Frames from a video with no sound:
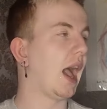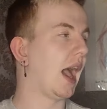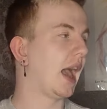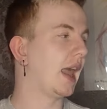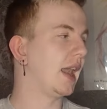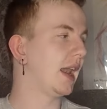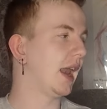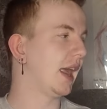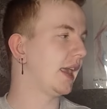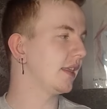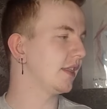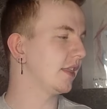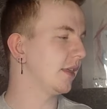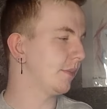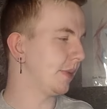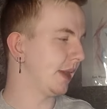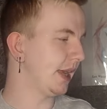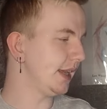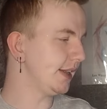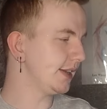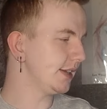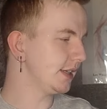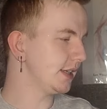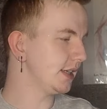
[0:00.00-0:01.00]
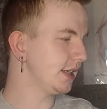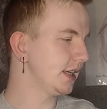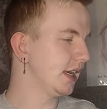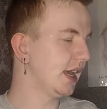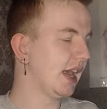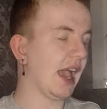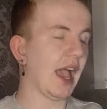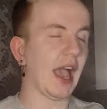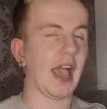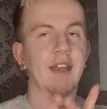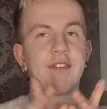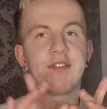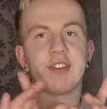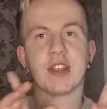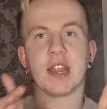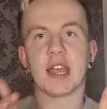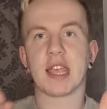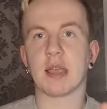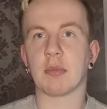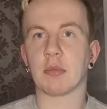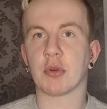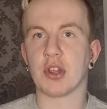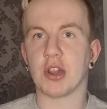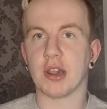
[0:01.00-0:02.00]
I like the beat. I feel
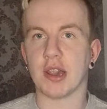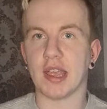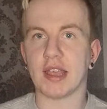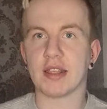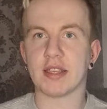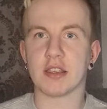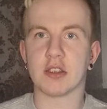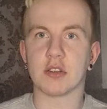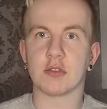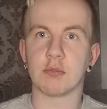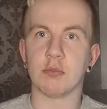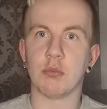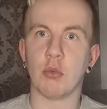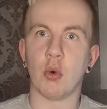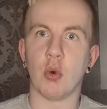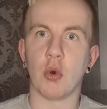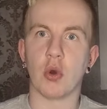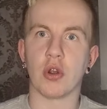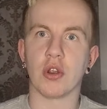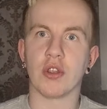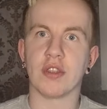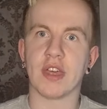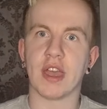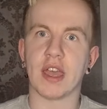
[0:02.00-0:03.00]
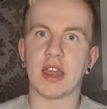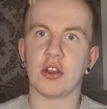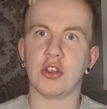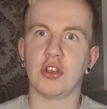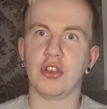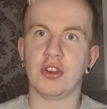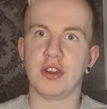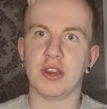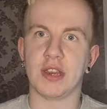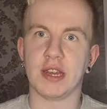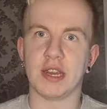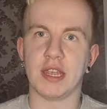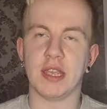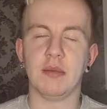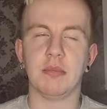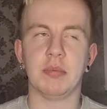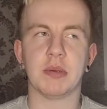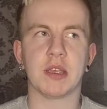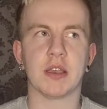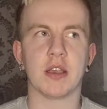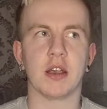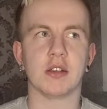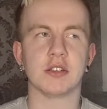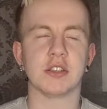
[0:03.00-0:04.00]
like I'm going to like this more than Houdini
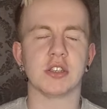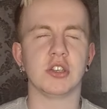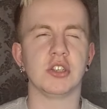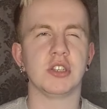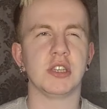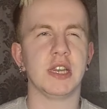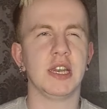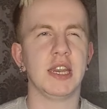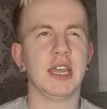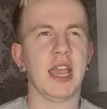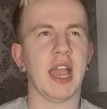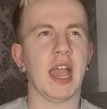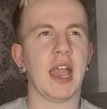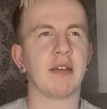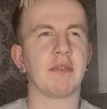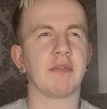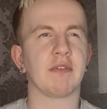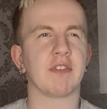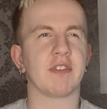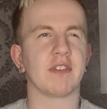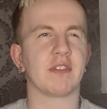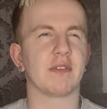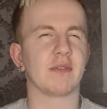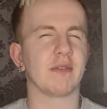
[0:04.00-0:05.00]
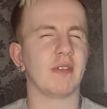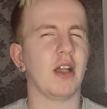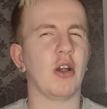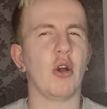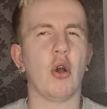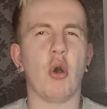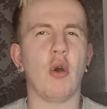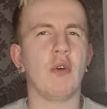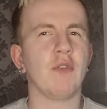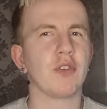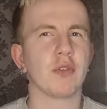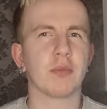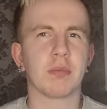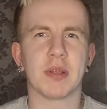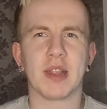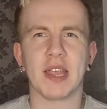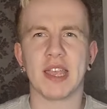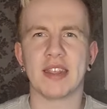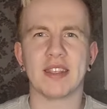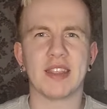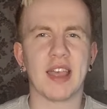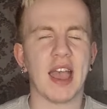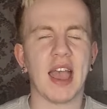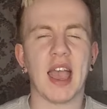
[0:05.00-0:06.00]
because Houdini, I've
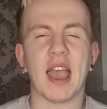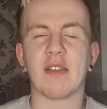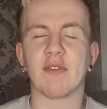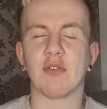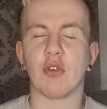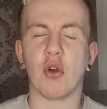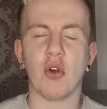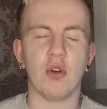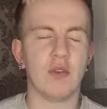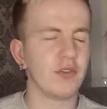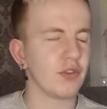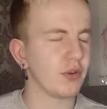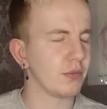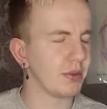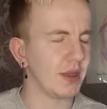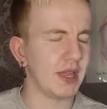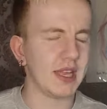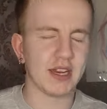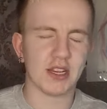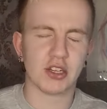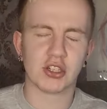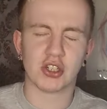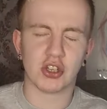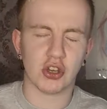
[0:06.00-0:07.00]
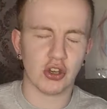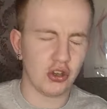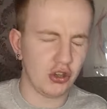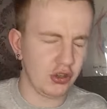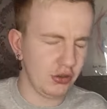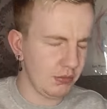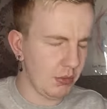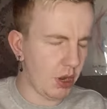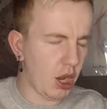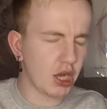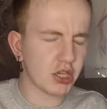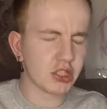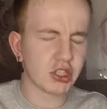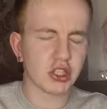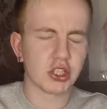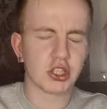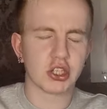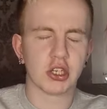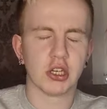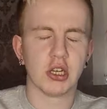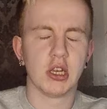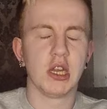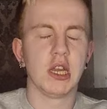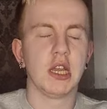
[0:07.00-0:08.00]
overplayed it too
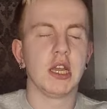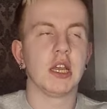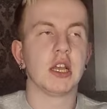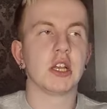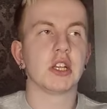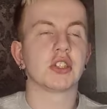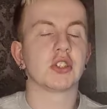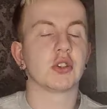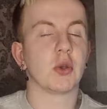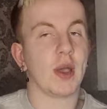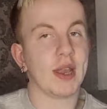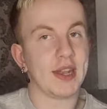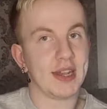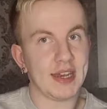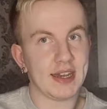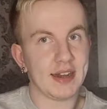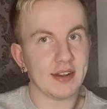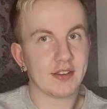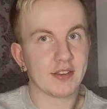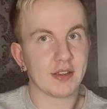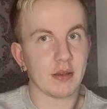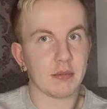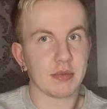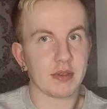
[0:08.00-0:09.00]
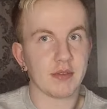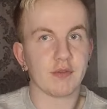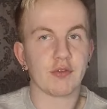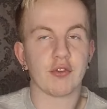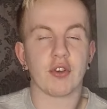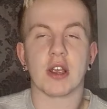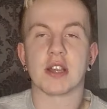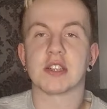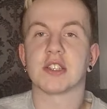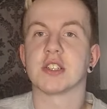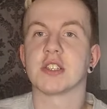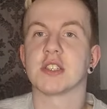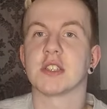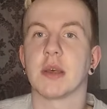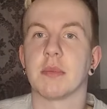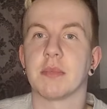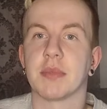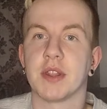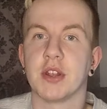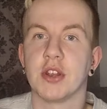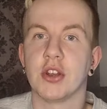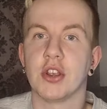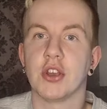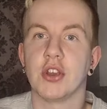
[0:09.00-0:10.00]
much. So I needed something fresh and
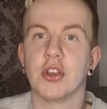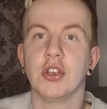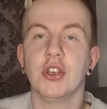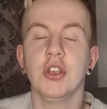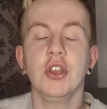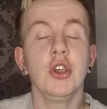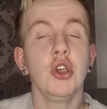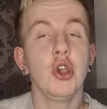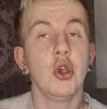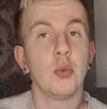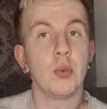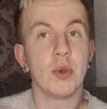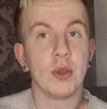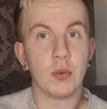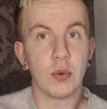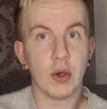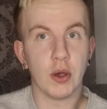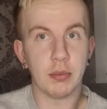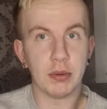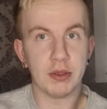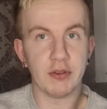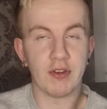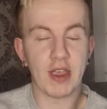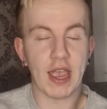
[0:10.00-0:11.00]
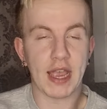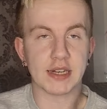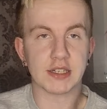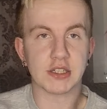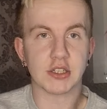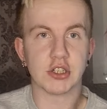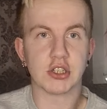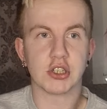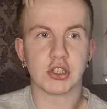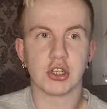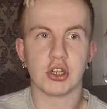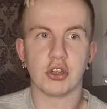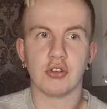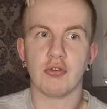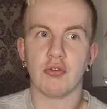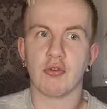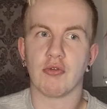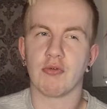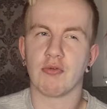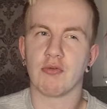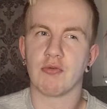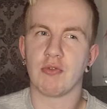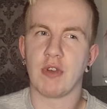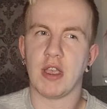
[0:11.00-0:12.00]
something new. We will be reacting to
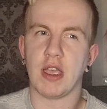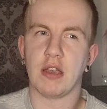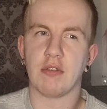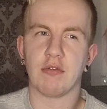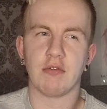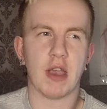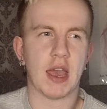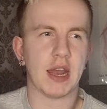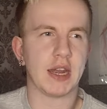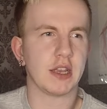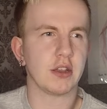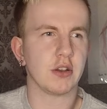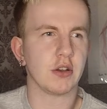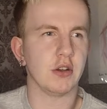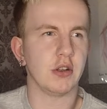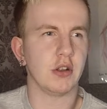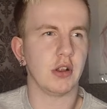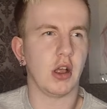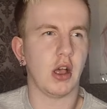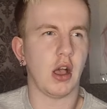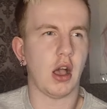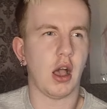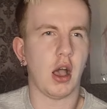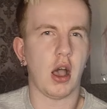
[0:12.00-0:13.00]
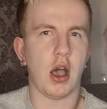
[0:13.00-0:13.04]
Radical